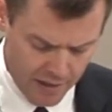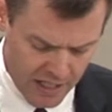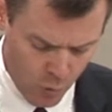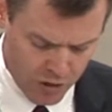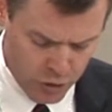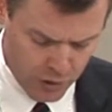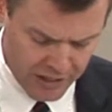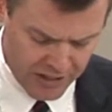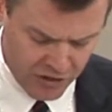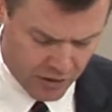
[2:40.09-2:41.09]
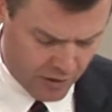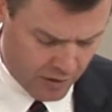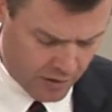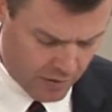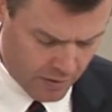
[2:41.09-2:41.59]
And I want you to
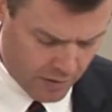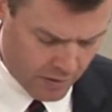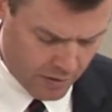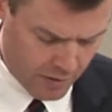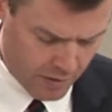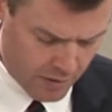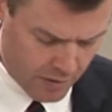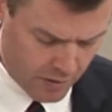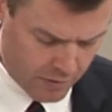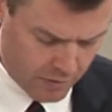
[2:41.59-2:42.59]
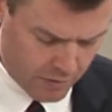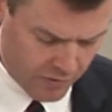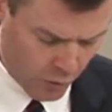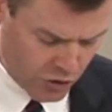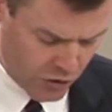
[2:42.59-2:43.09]
listen
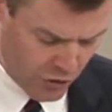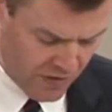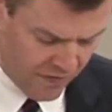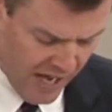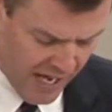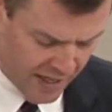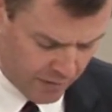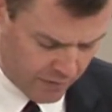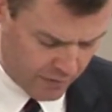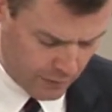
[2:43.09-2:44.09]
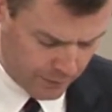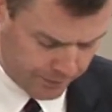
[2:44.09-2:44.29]
to verse 35.